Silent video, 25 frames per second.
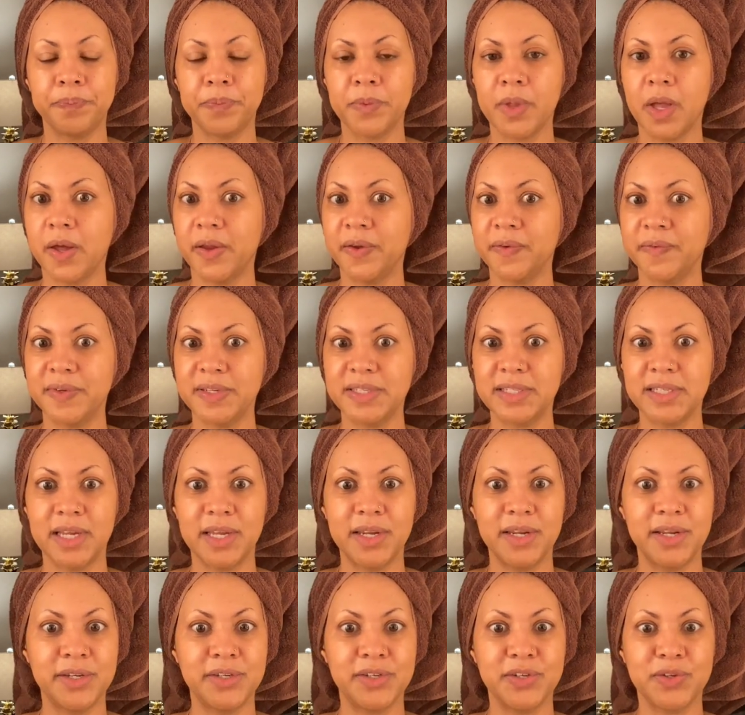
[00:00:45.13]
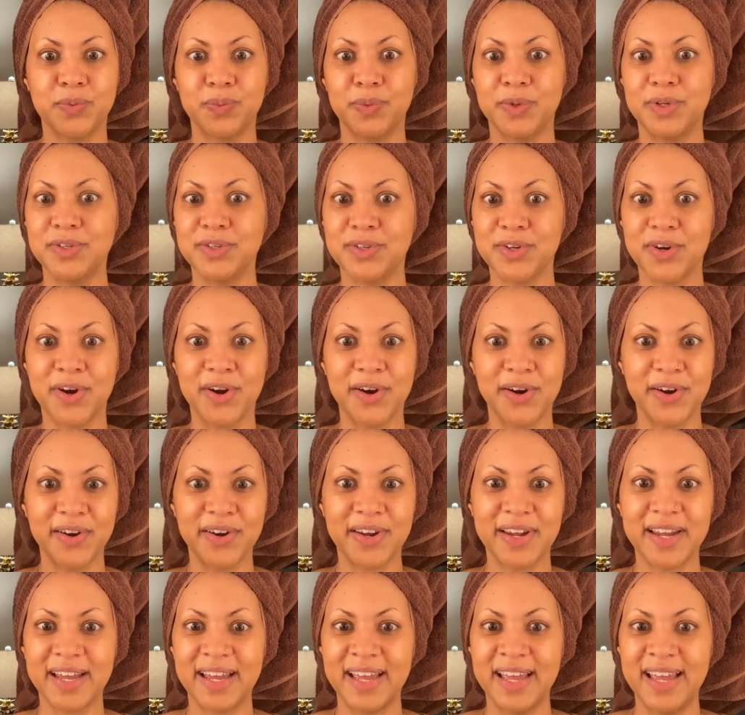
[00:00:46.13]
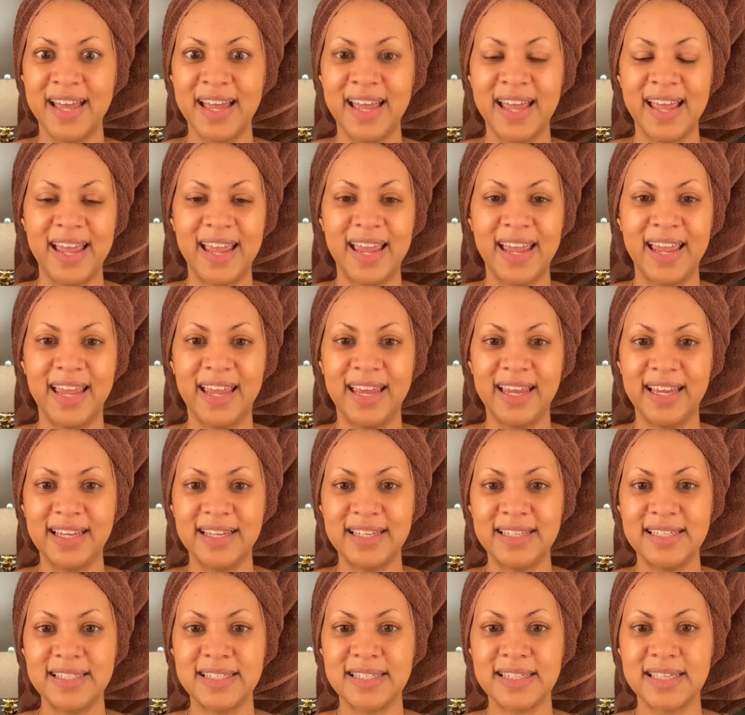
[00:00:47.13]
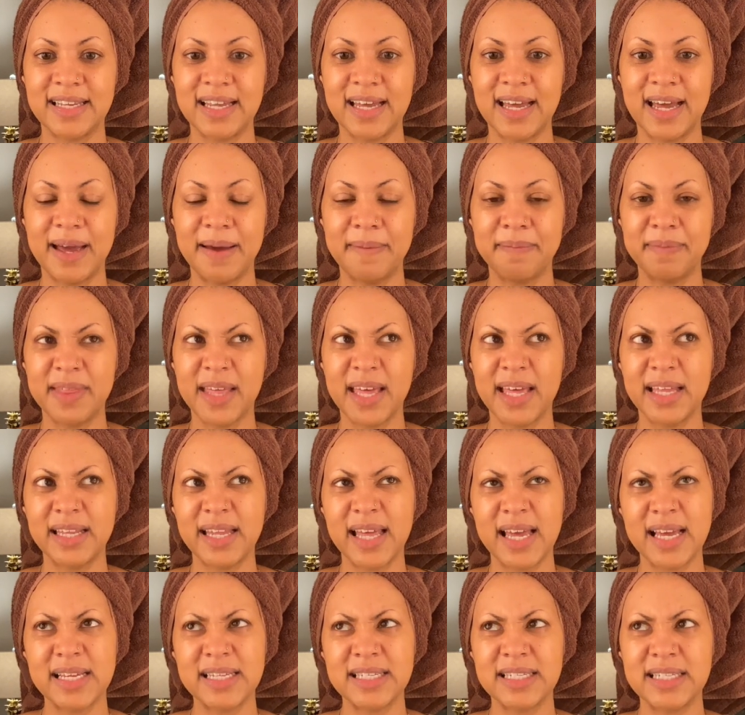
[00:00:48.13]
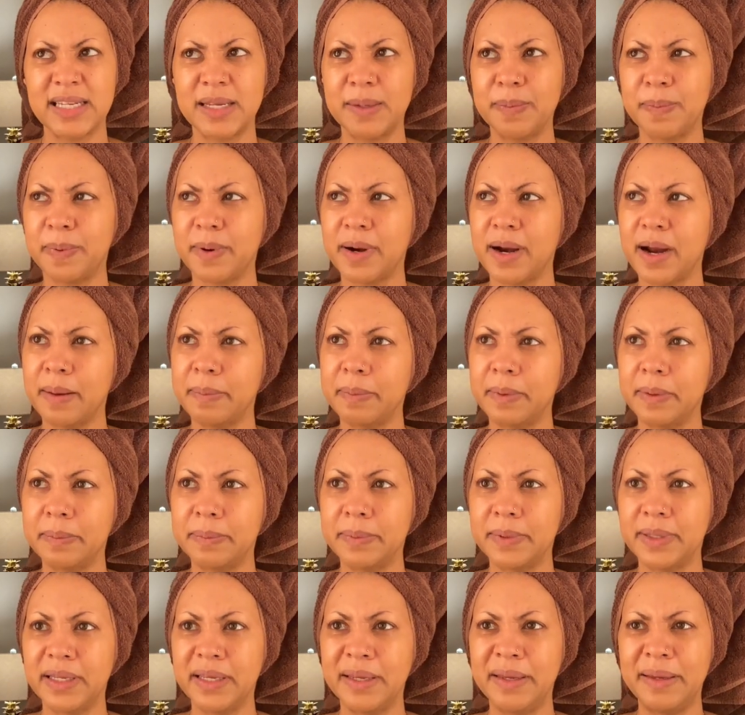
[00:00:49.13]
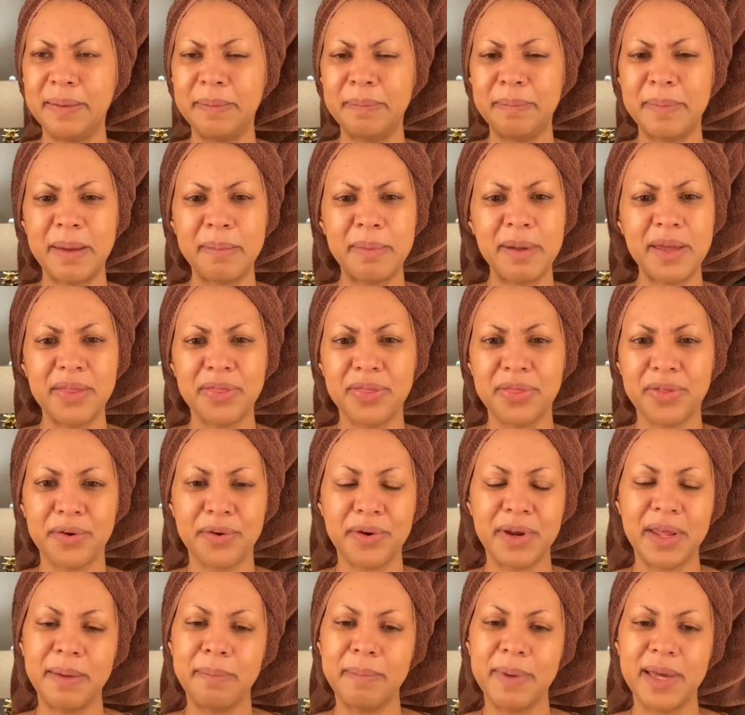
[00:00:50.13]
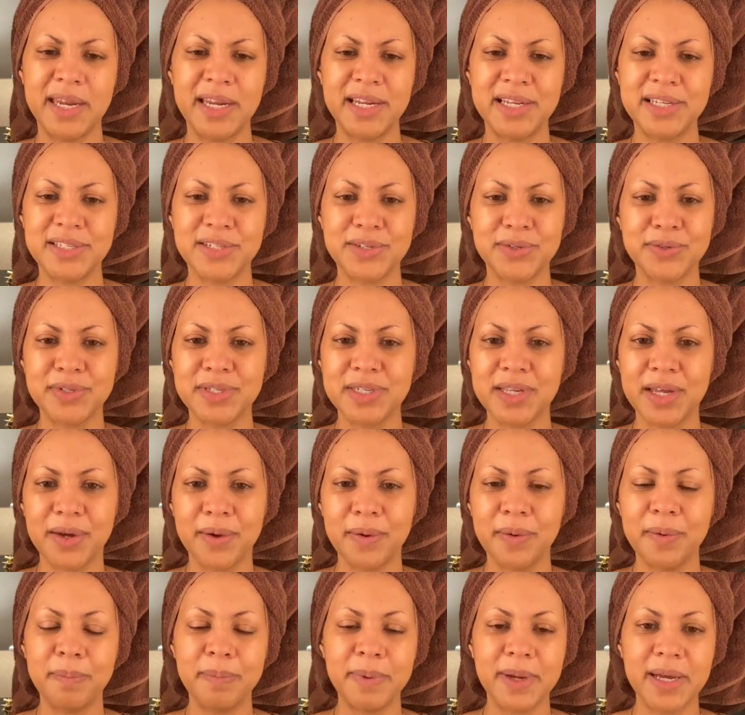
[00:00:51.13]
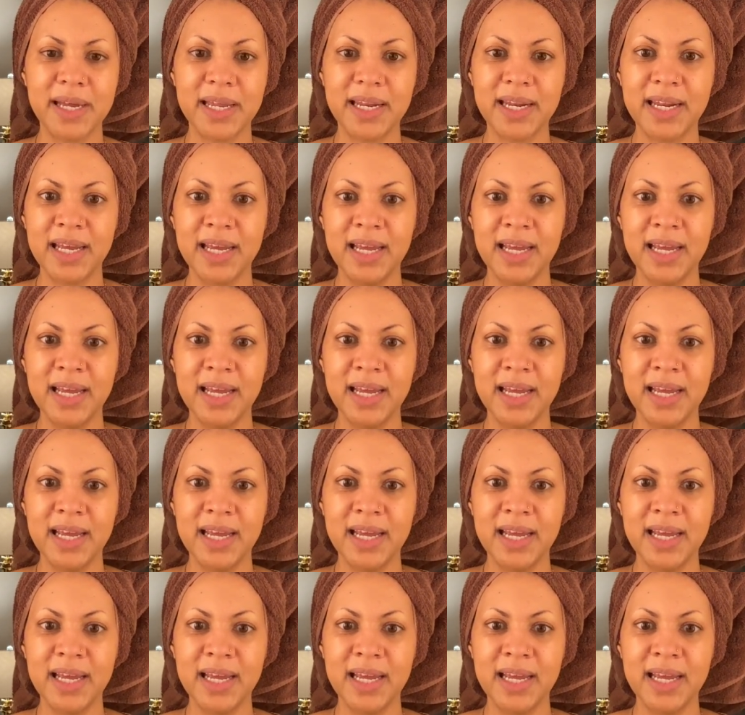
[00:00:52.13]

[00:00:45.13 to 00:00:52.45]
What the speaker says: All of a sudden it just went dark, and that lasted probably maybe 30 minutes or so. But